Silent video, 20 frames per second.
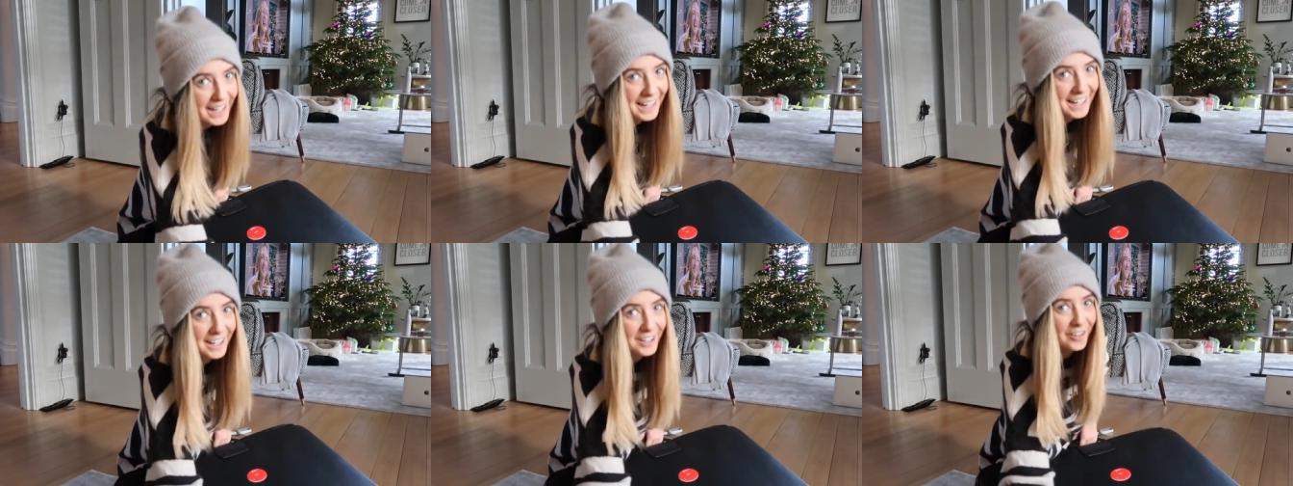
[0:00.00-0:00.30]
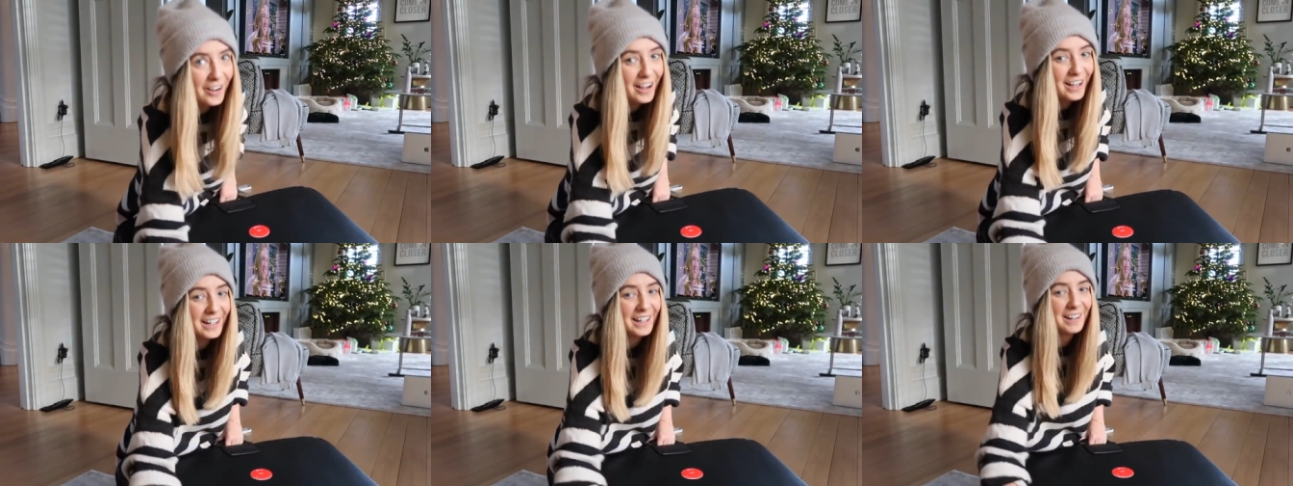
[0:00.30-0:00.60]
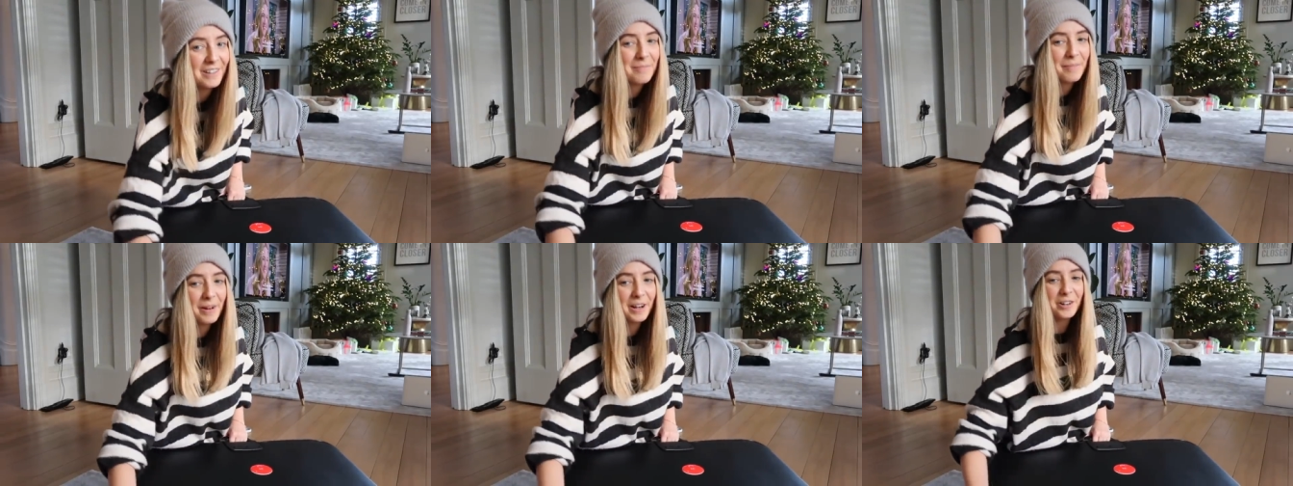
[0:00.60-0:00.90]
get cracking
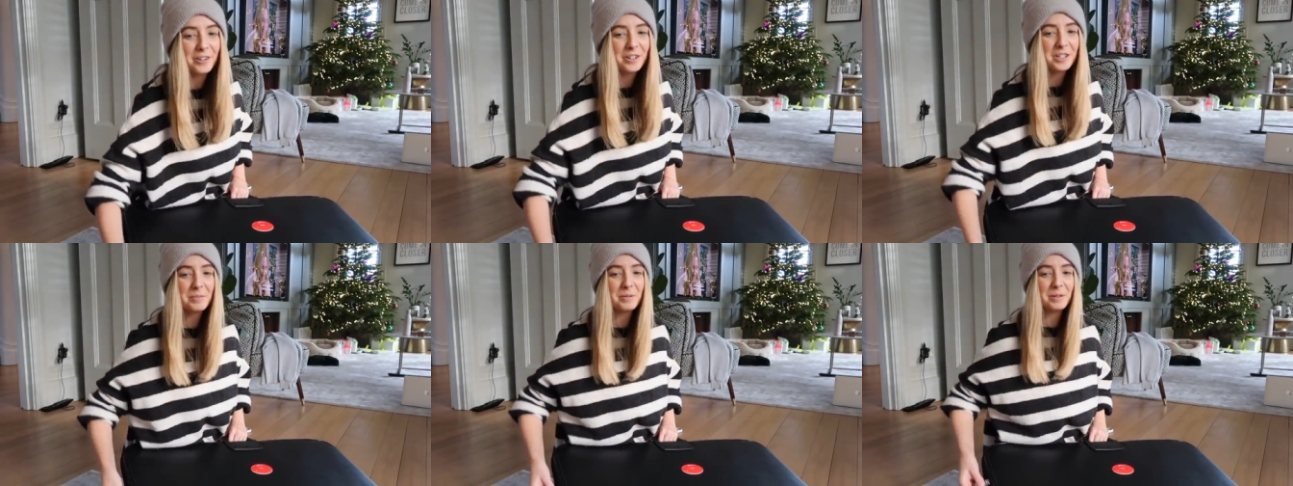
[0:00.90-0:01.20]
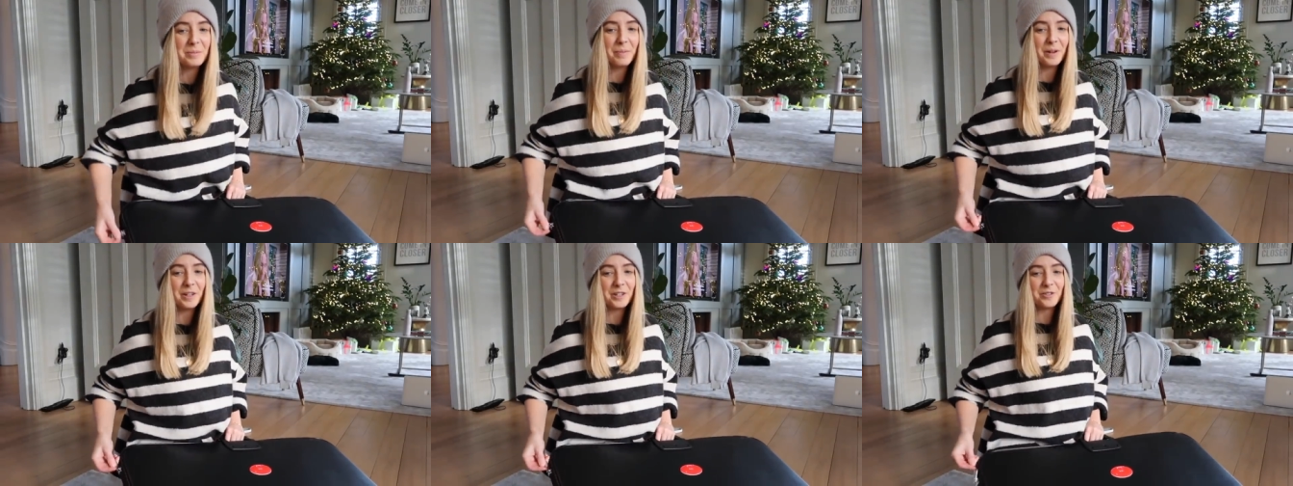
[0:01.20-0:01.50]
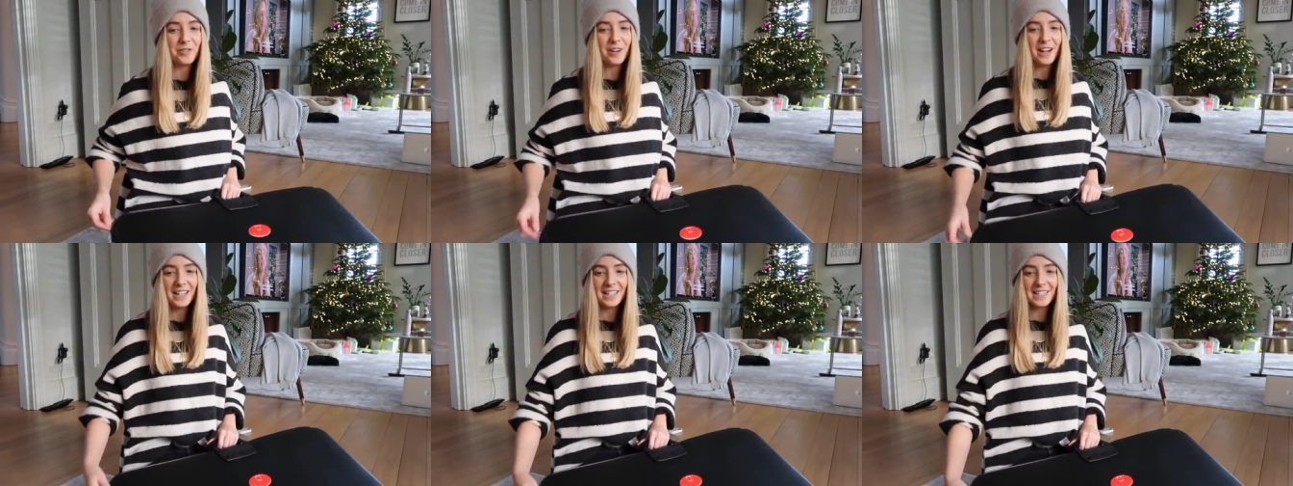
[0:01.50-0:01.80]
on my Christmas
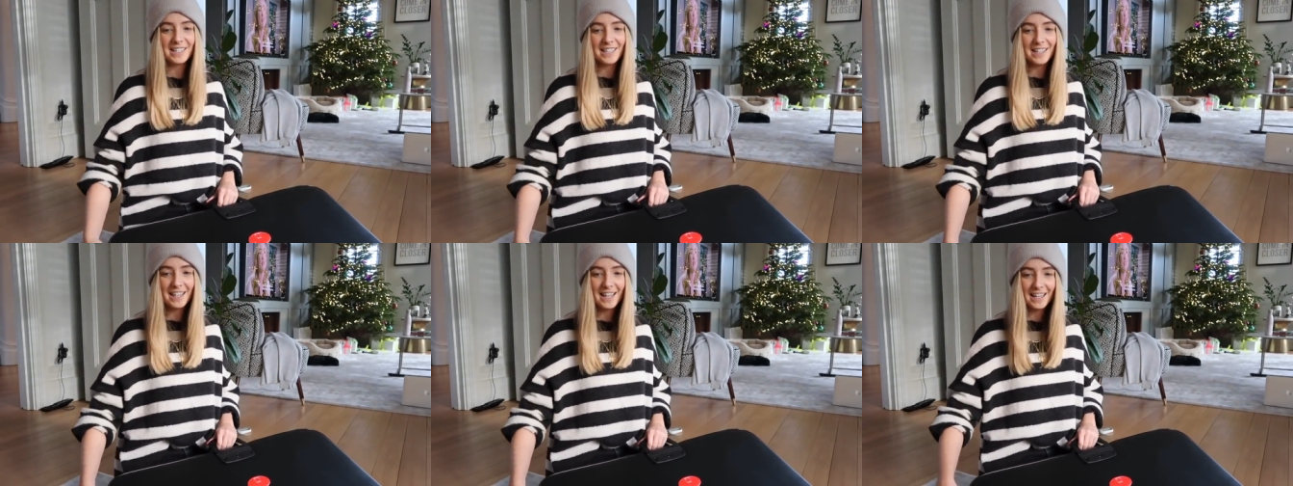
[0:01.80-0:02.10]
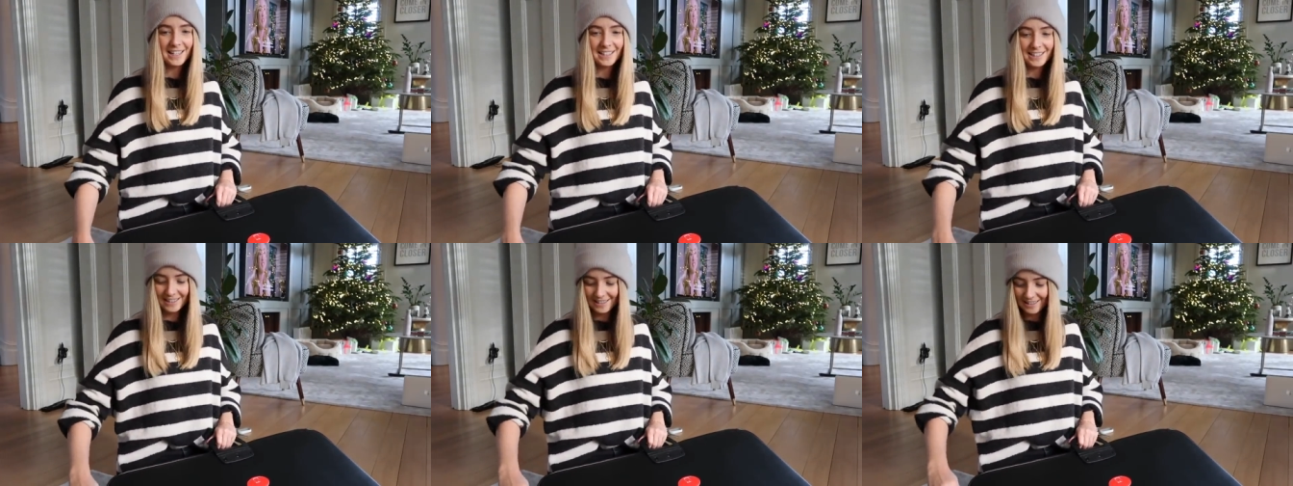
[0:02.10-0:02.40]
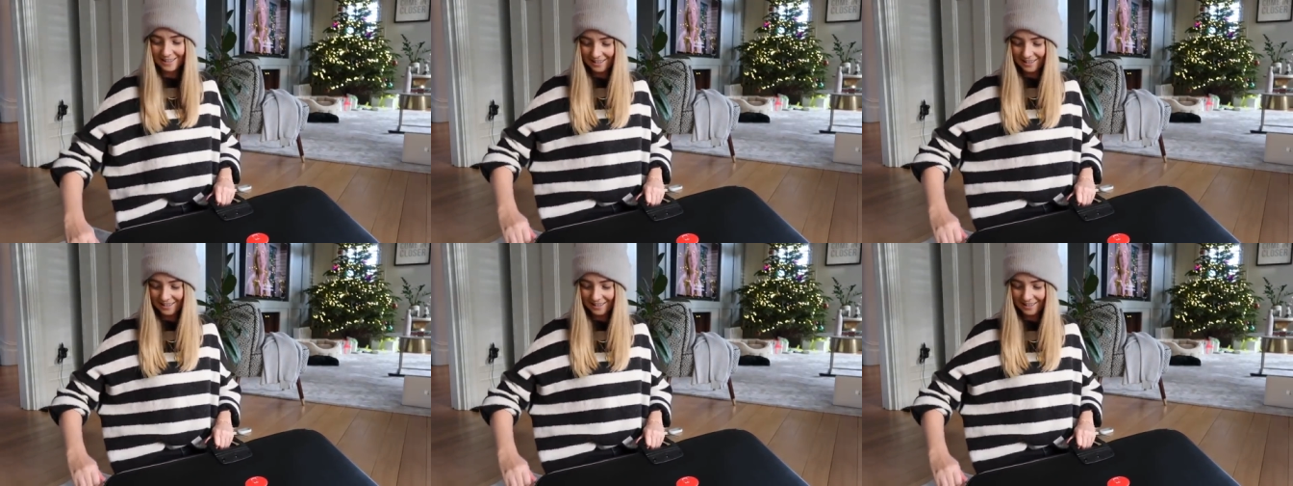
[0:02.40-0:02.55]
puzzle later then.